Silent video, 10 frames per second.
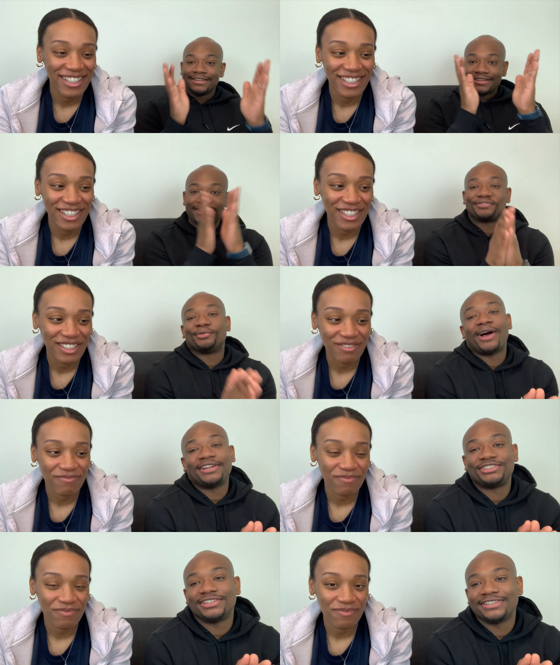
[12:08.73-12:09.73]
Speaker 1: Thanks for
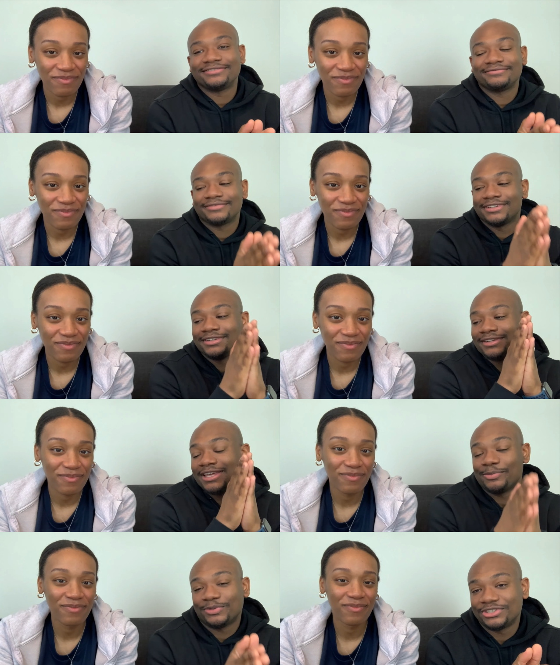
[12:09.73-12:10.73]
watching.
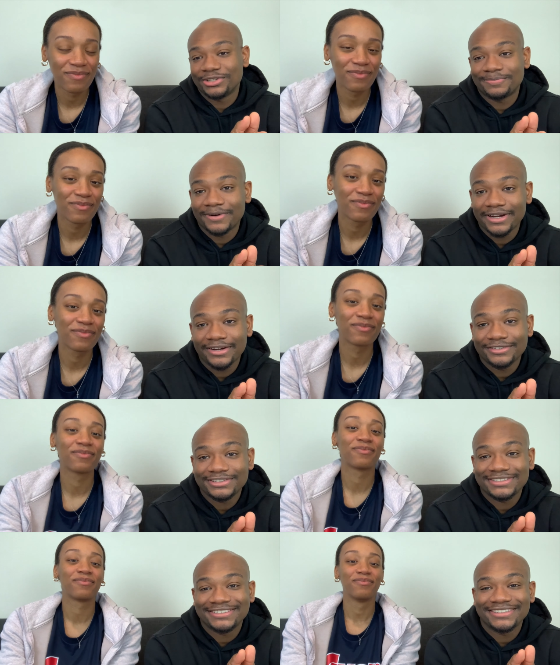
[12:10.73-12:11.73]
Keep us in your
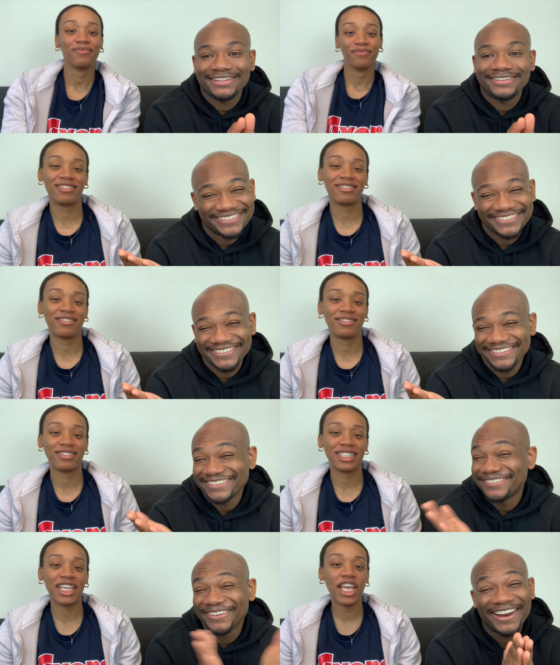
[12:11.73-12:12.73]
prayers.
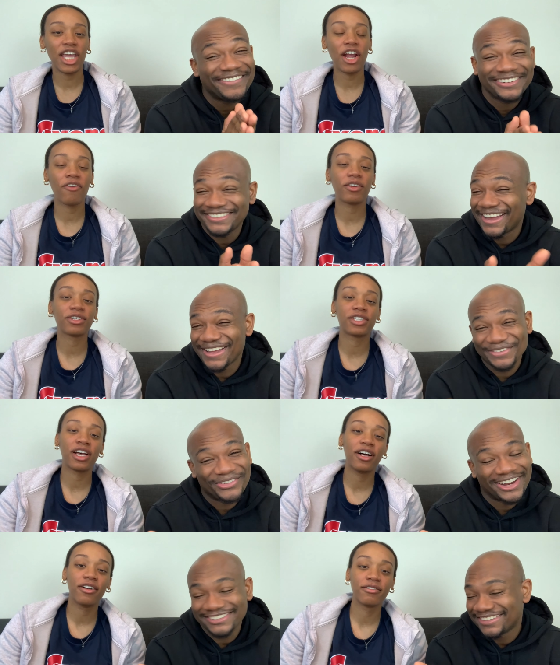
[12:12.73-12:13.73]
Speaker 2: Take care of
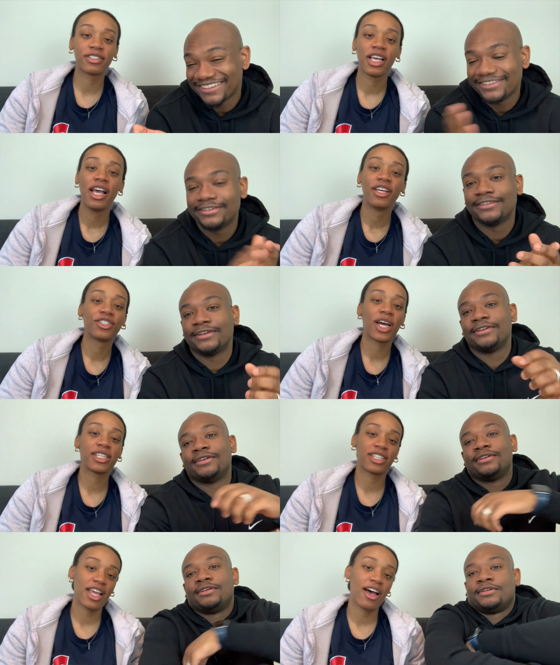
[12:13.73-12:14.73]
yourselves. Try
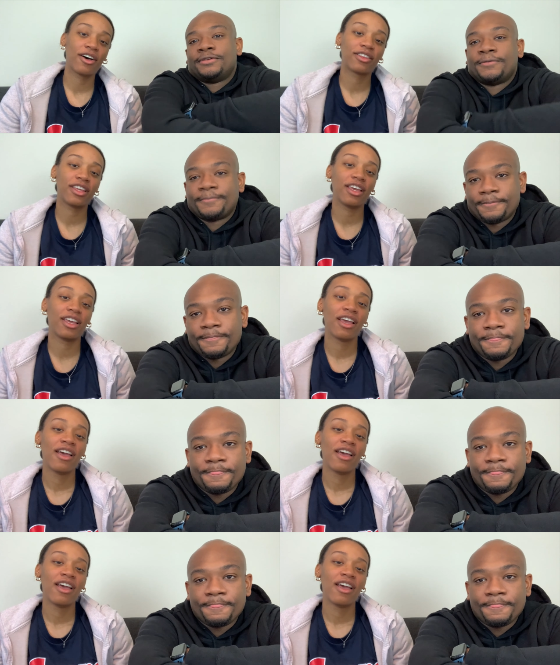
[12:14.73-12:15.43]
to stay healthy.